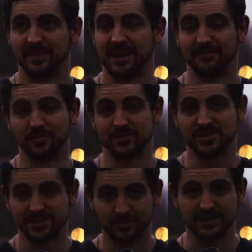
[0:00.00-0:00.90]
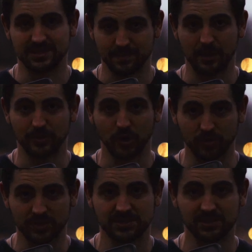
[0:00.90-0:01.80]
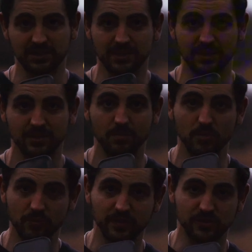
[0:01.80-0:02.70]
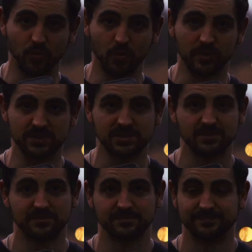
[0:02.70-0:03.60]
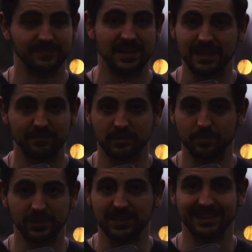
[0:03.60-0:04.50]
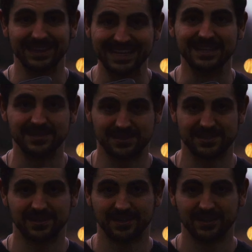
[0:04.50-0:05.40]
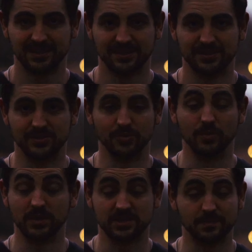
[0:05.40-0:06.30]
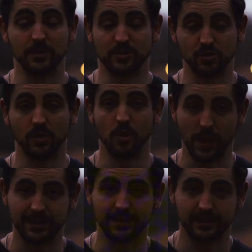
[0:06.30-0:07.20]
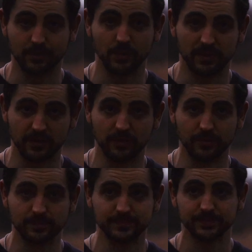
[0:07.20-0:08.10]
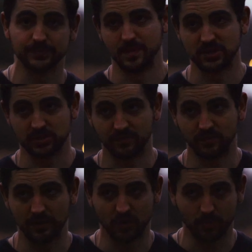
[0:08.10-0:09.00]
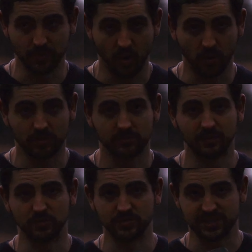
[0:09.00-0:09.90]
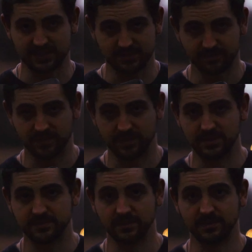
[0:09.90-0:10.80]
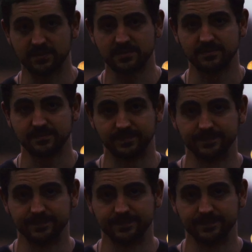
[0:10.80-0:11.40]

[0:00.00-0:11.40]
that if you're serious about and earnestly moving towards, inevitably leads to a spiritual awakening within you, especially if you have an open heart, if you're sensitive to these things.